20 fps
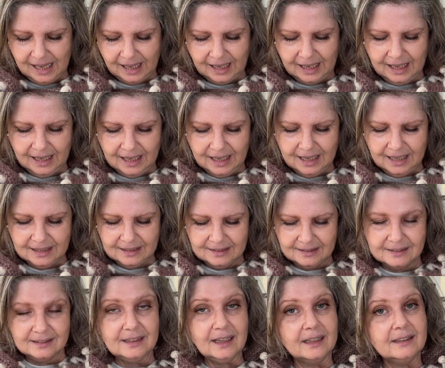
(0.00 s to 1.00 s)
And
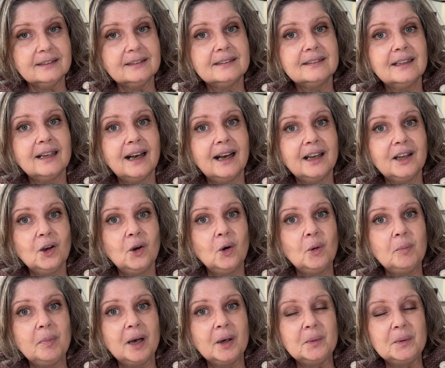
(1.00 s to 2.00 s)
yes, I
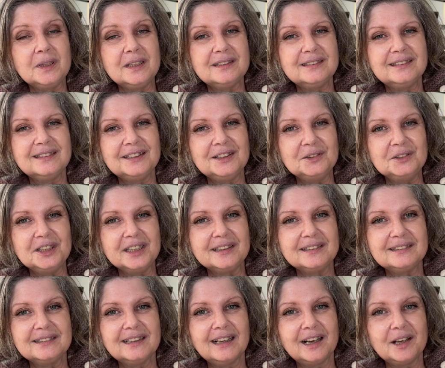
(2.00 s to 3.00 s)
hope I will see you
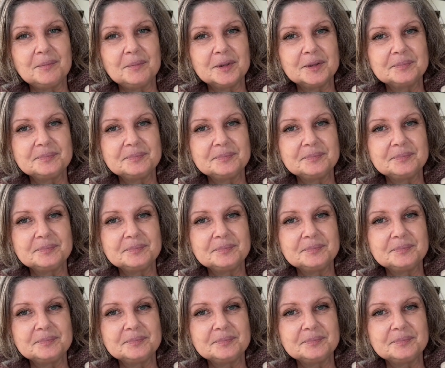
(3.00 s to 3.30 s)
next time.